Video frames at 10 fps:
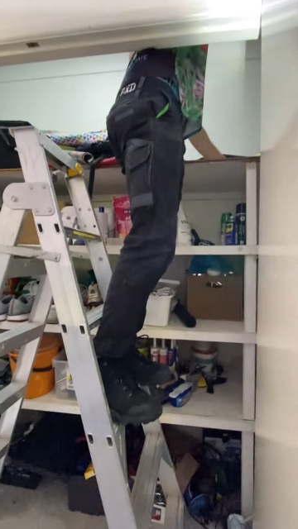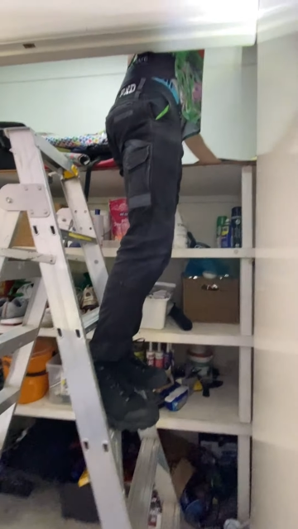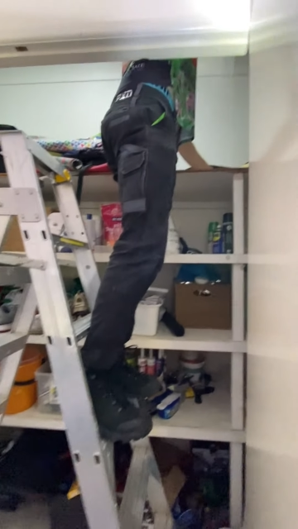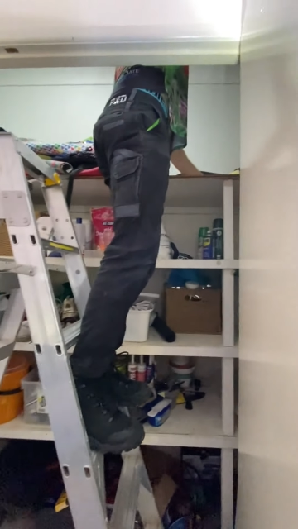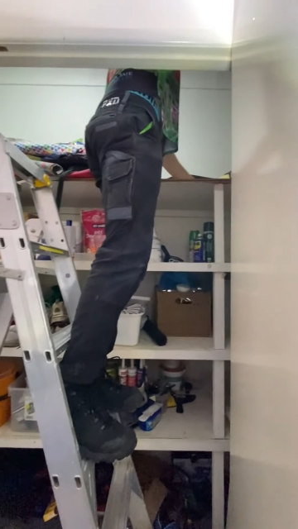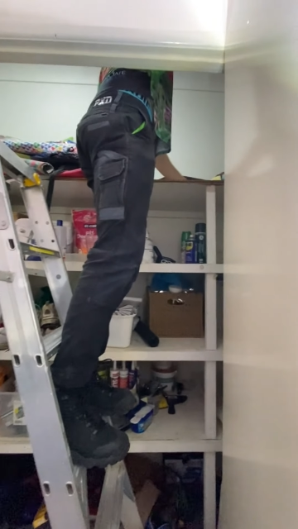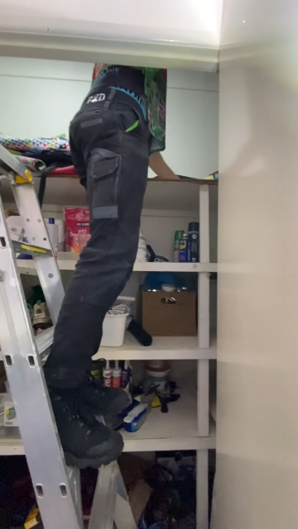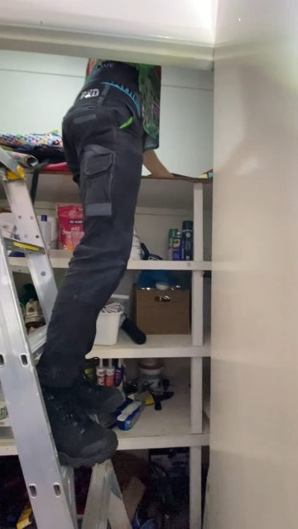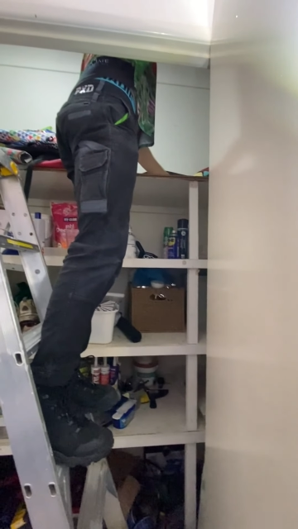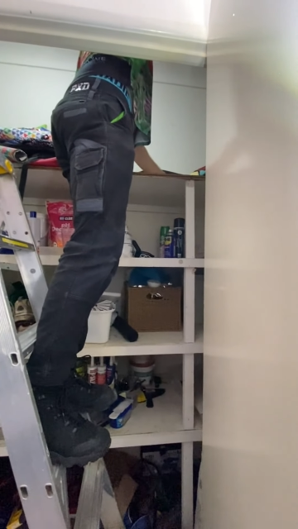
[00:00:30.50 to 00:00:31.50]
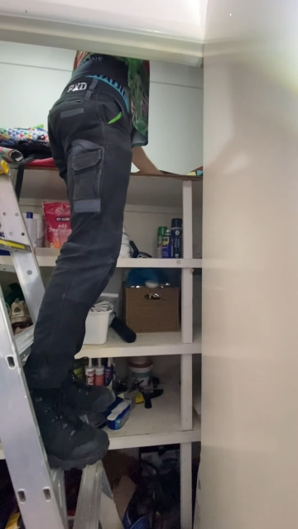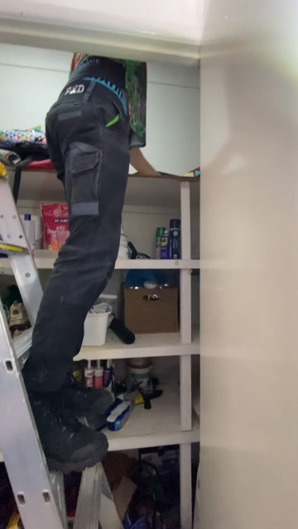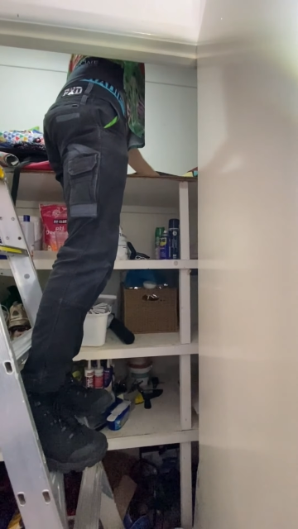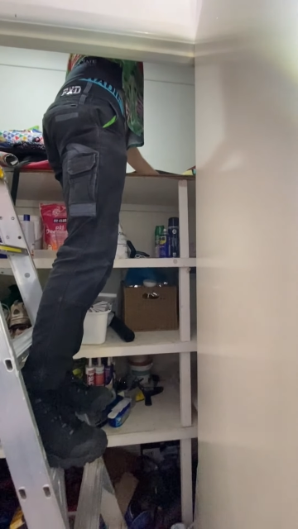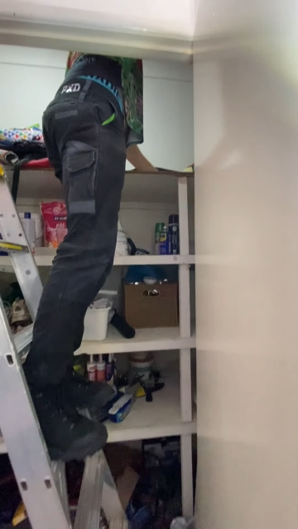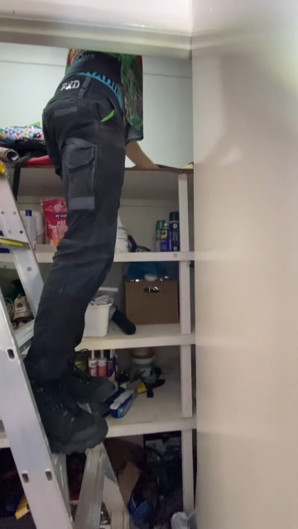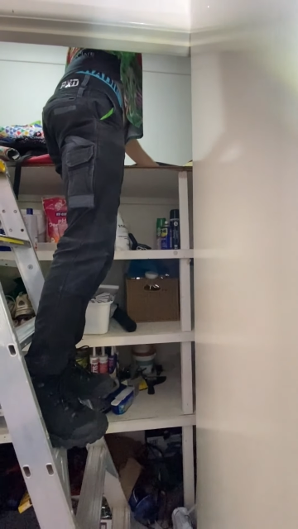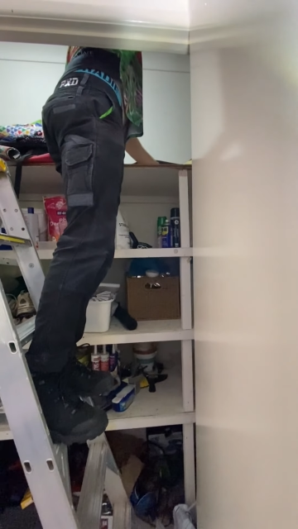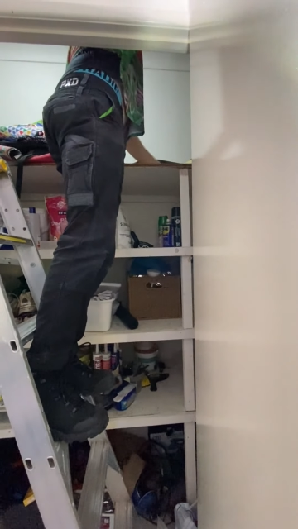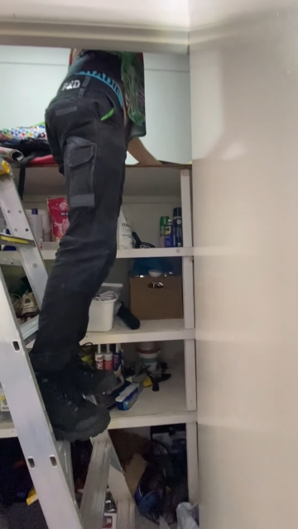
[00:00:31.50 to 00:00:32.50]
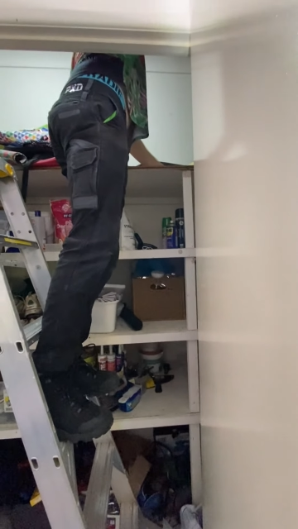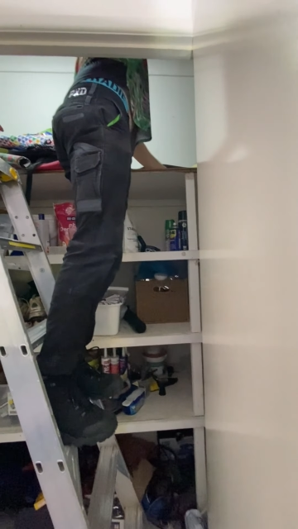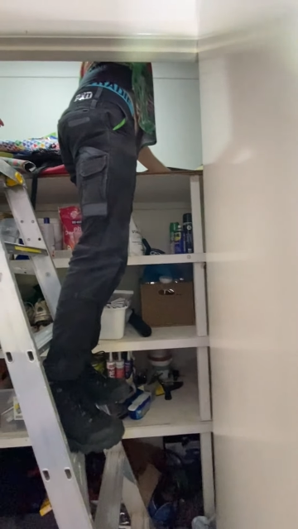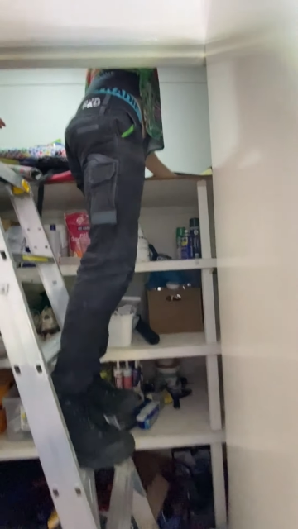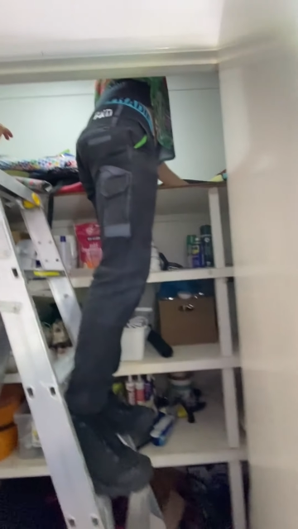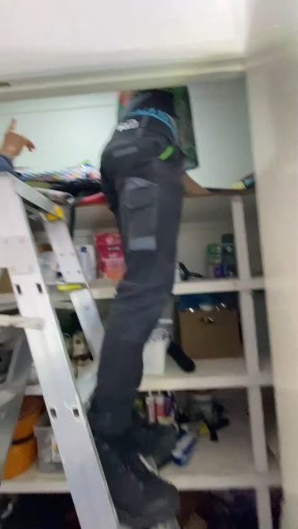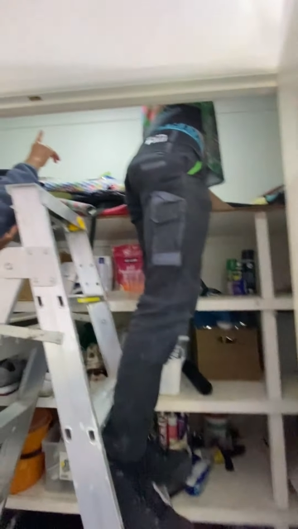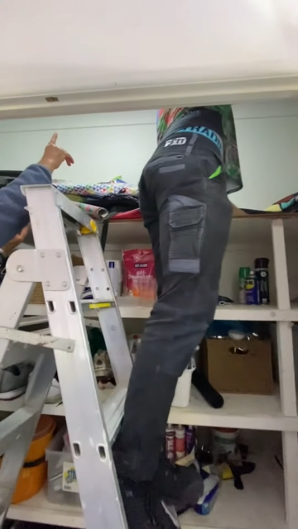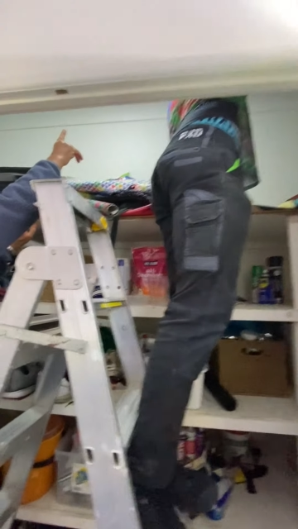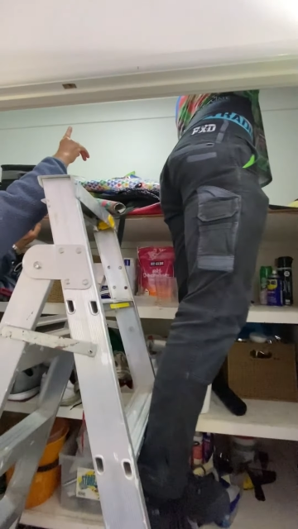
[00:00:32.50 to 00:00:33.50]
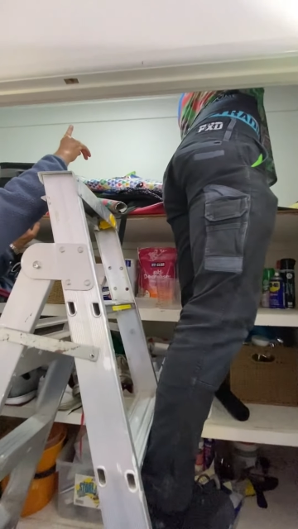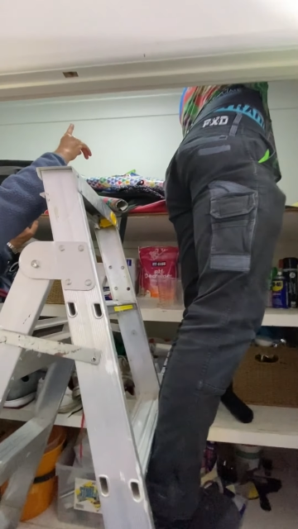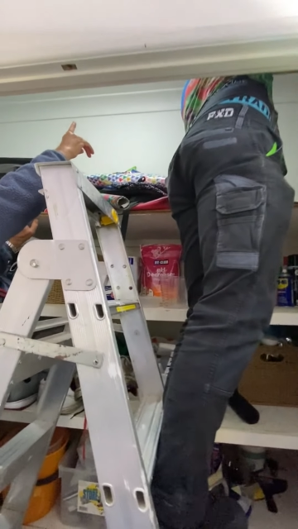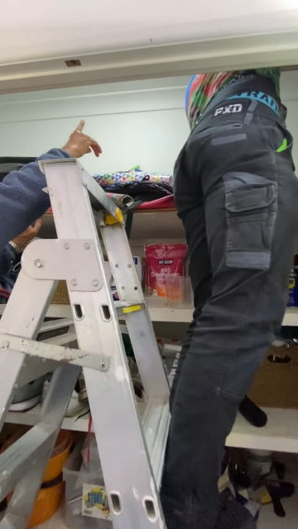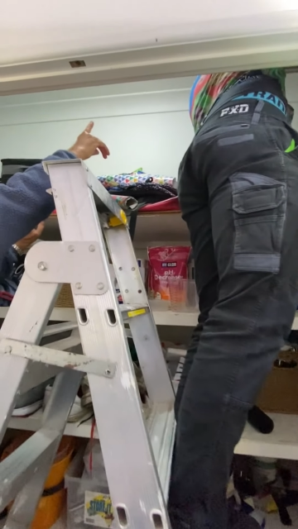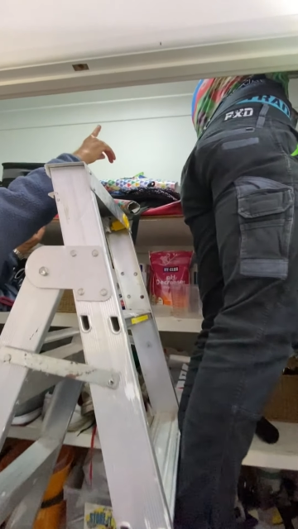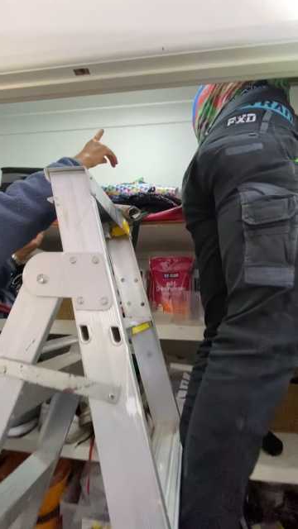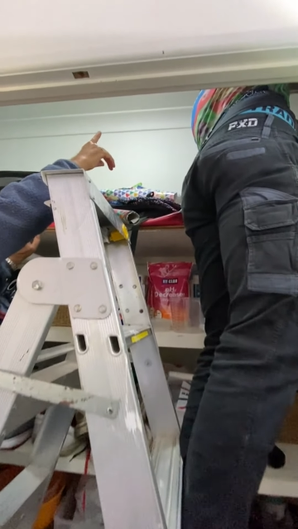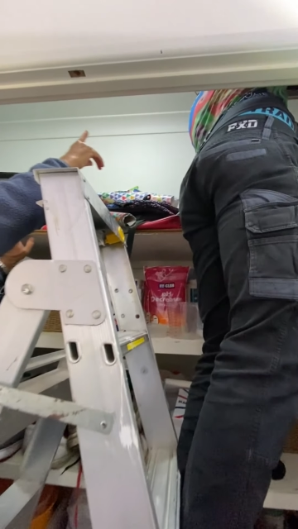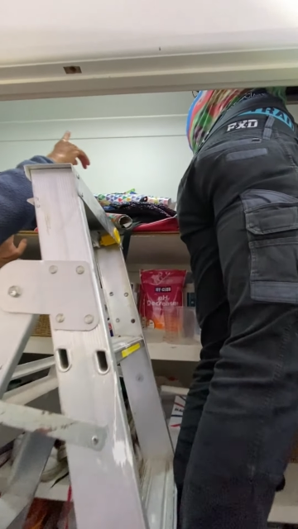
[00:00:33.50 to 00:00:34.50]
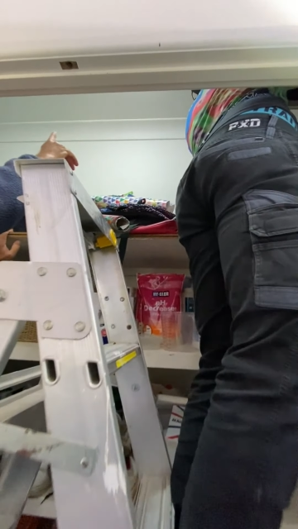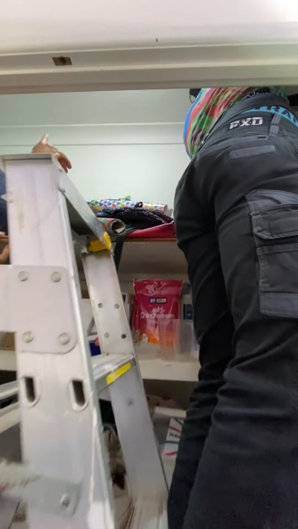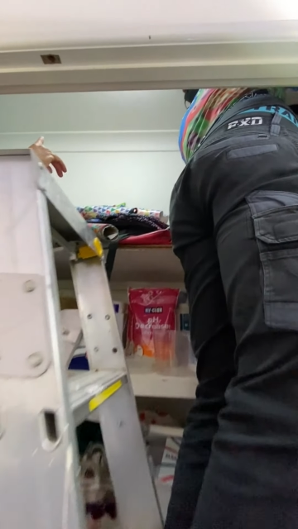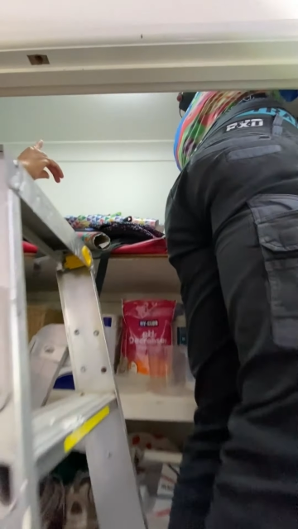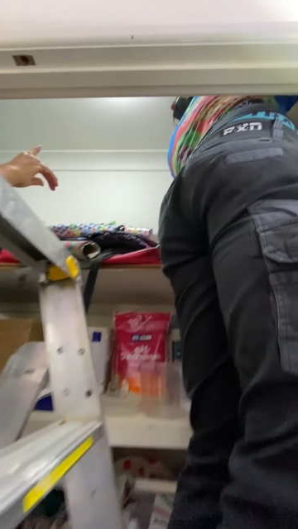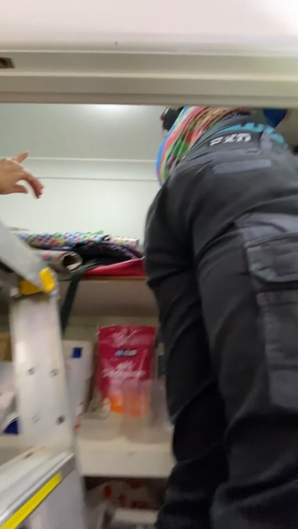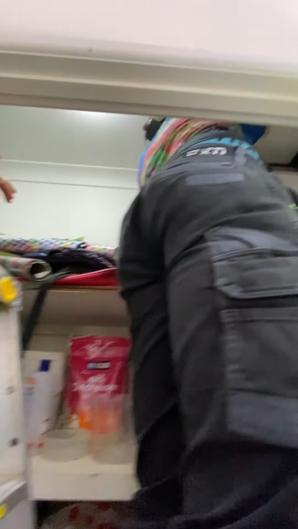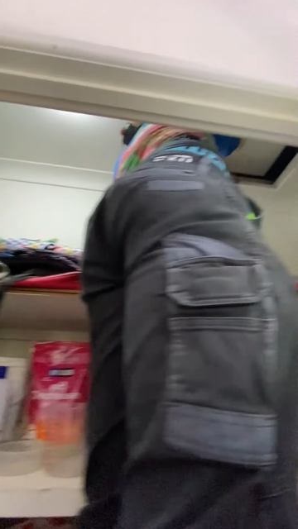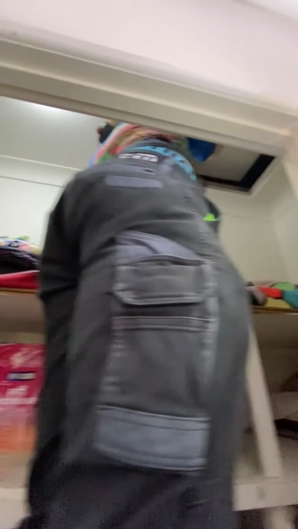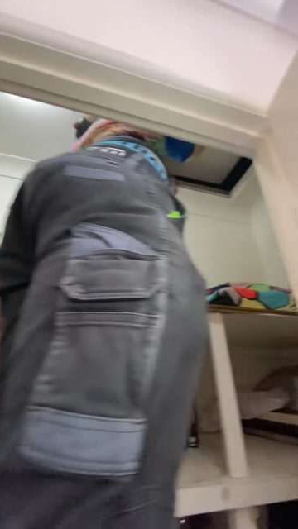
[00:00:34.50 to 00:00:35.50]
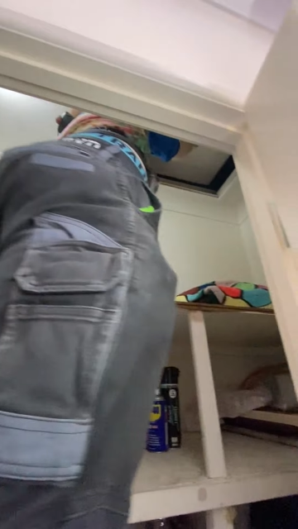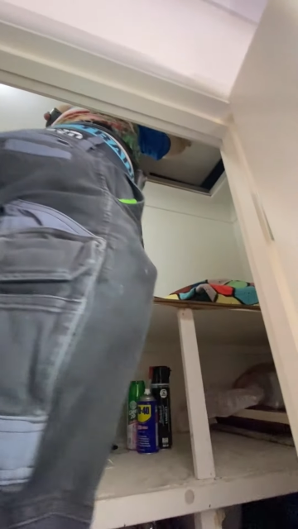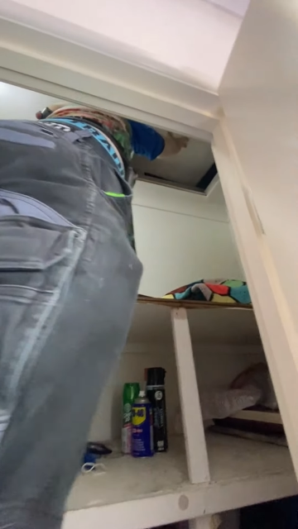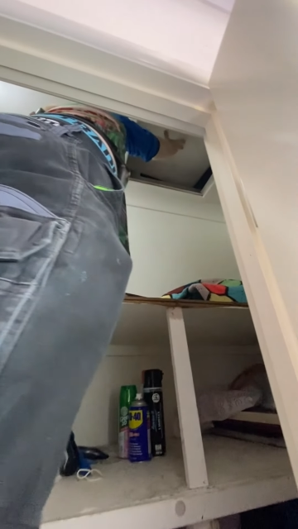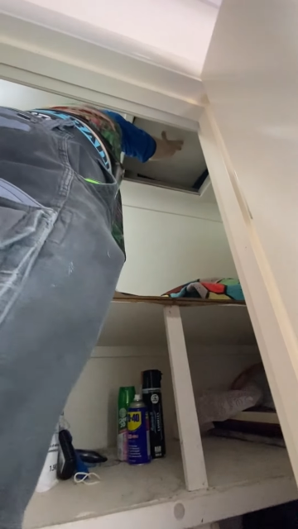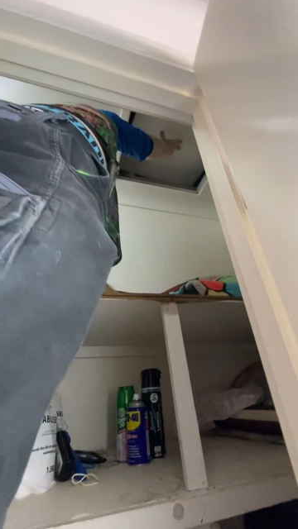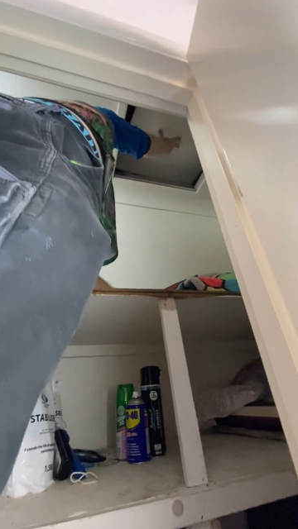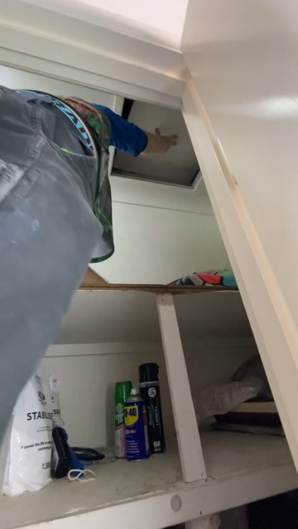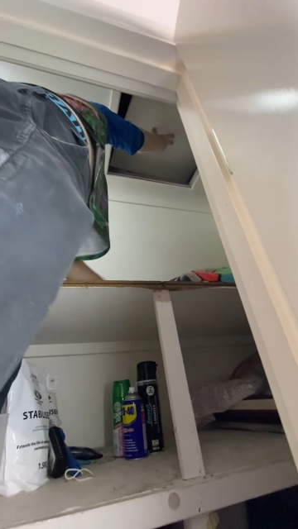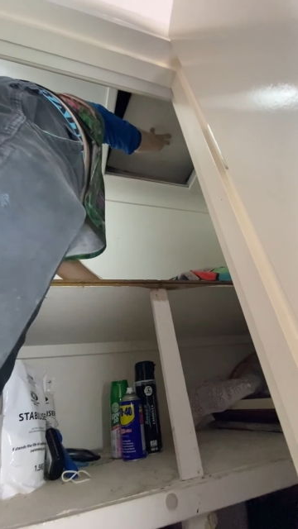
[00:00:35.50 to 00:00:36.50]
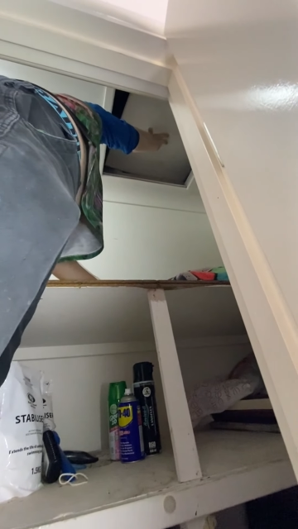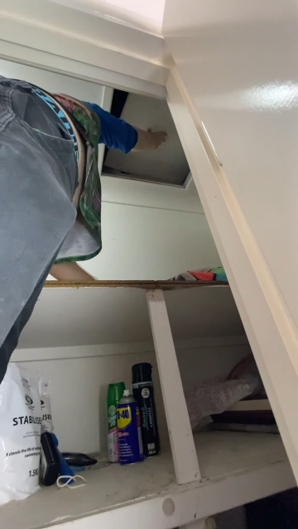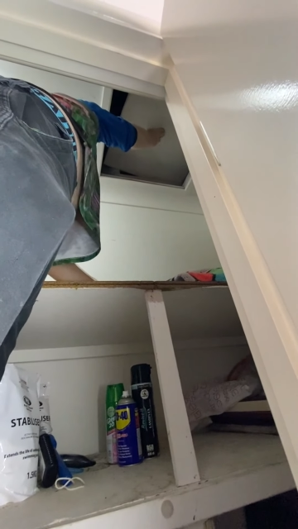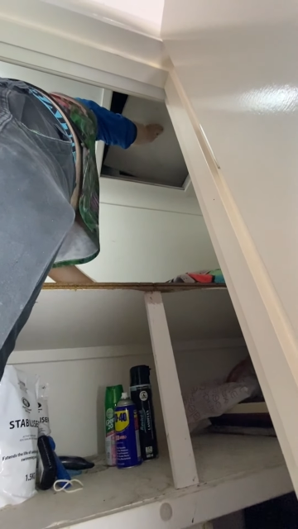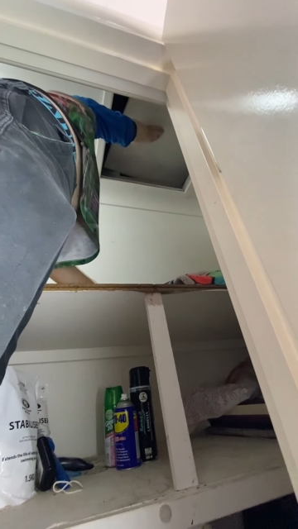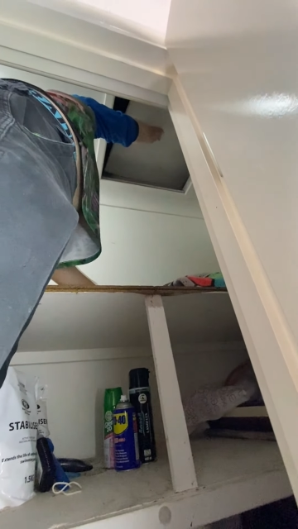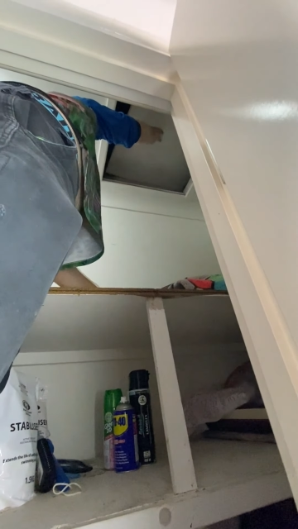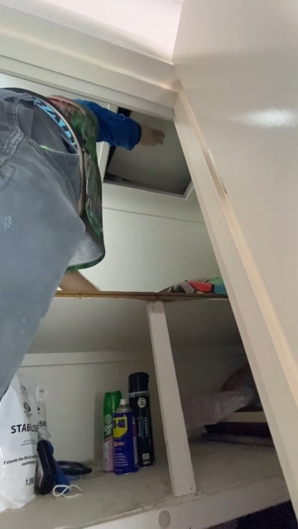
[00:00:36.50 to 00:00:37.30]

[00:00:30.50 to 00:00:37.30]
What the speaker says: [unreadable: no face in view]